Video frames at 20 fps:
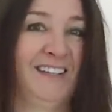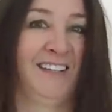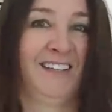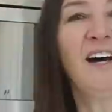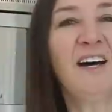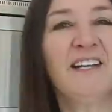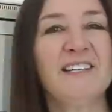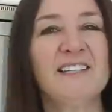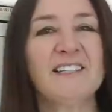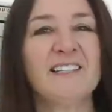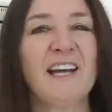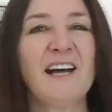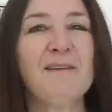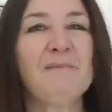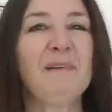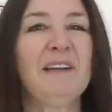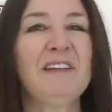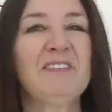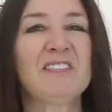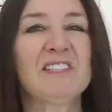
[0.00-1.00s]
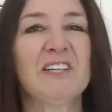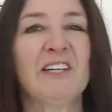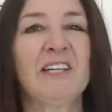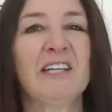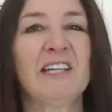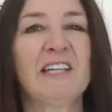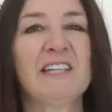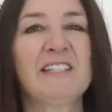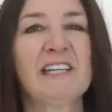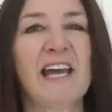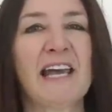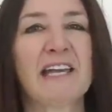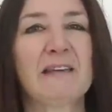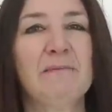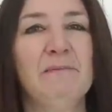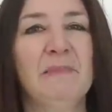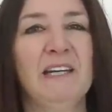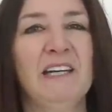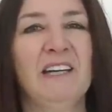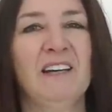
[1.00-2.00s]
I just can't believe it's only going to take
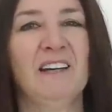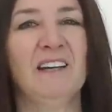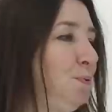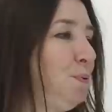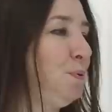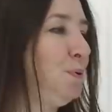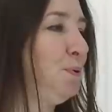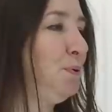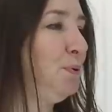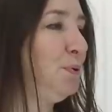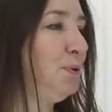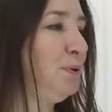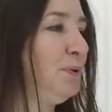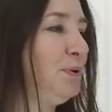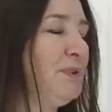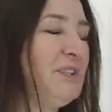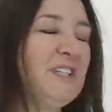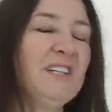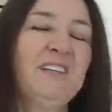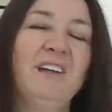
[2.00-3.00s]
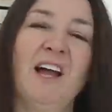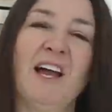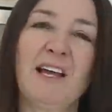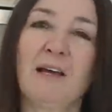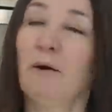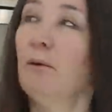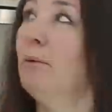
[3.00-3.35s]
a minute. Do you like